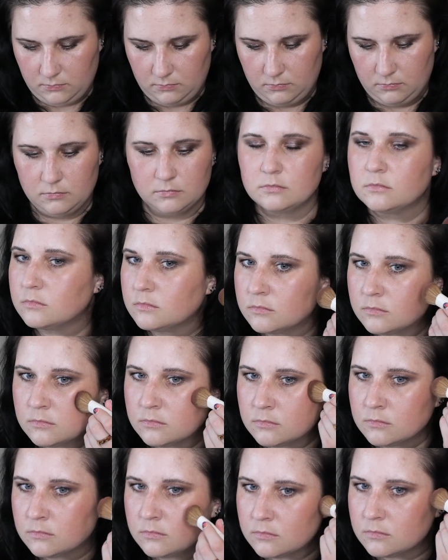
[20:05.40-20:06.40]

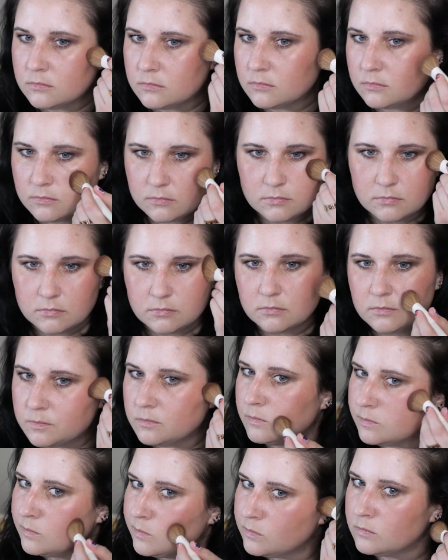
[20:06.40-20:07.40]

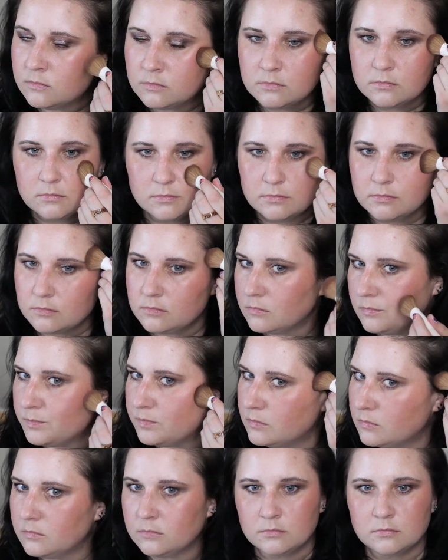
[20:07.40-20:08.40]

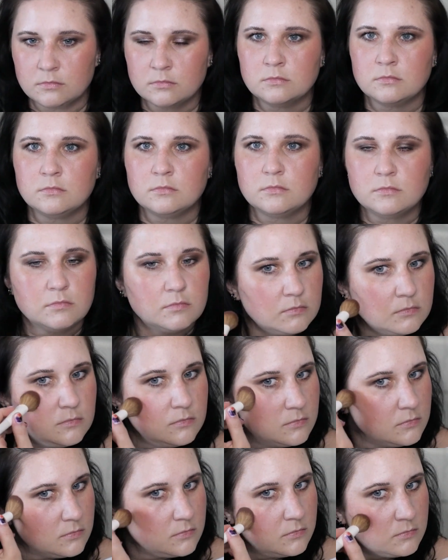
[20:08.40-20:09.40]

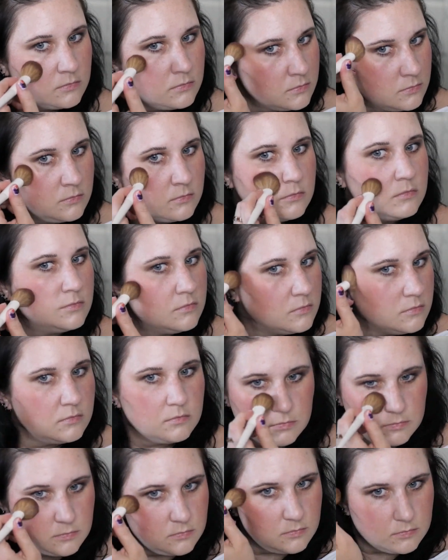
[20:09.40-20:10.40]

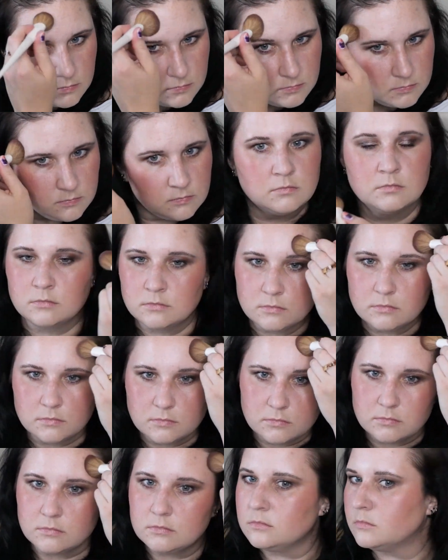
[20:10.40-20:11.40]

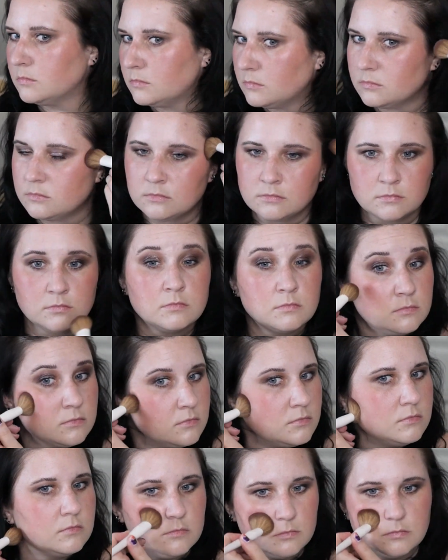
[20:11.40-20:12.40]

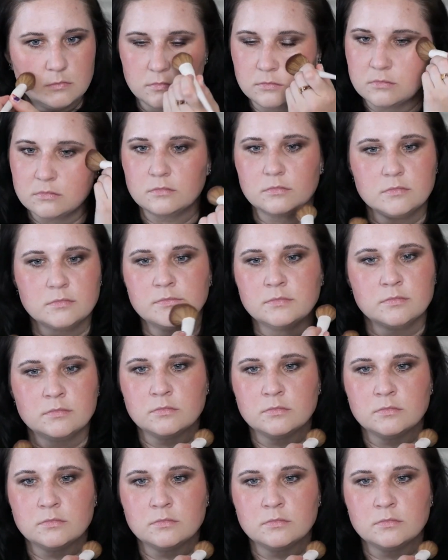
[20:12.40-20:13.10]
No one is speaking in this clip.